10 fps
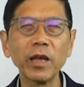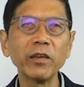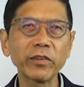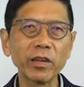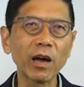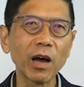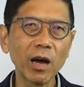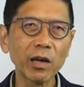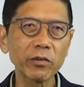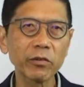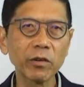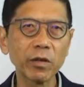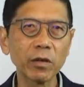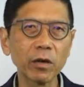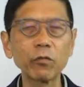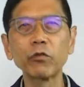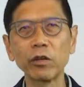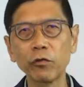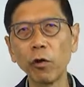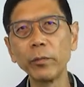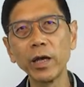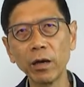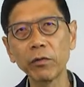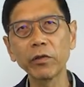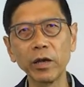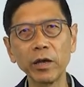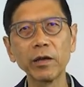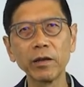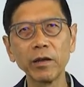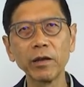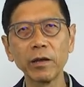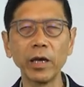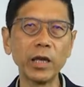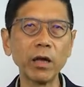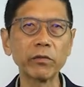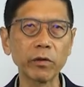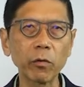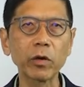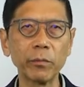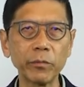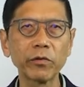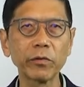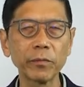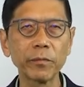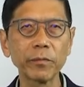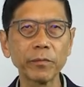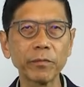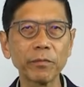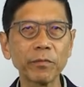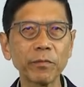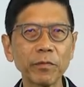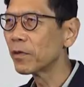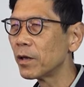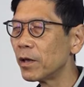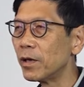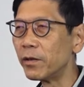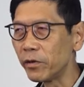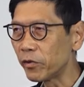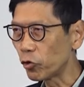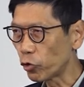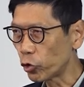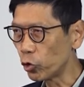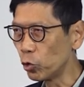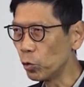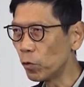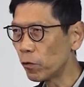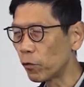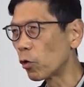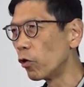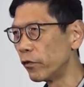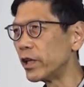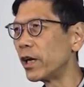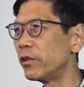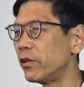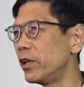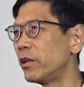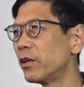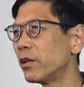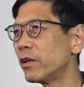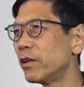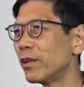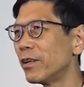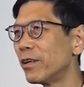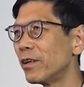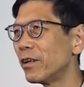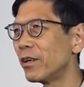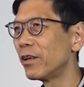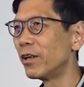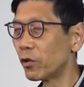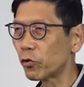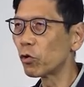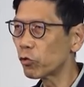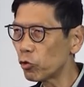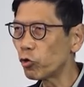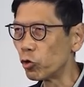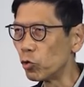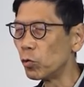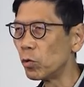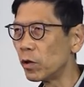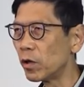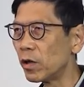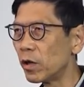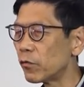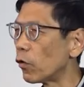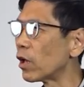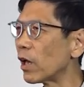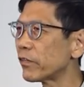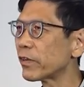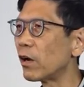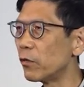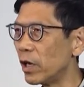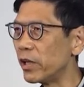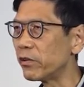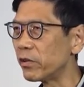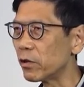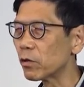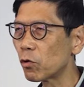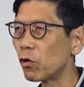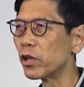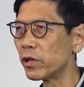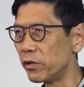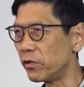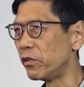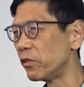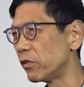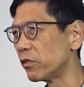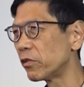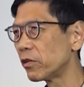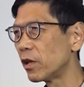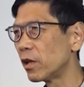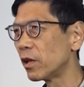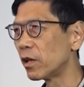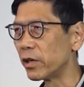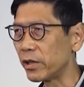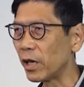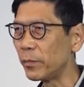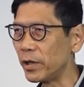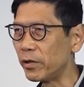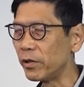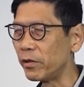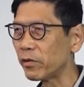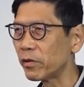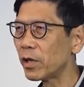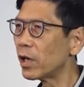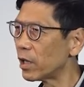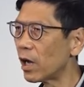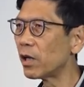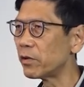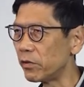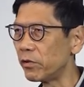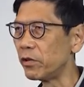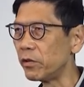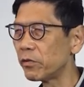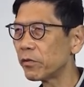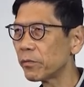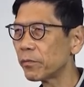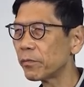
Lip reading: is at the heart of transforming healthcare and health outcomes. This is true for COVID-19. It is also true for lifestyle-related chronic diseases like diabetes and heart disease.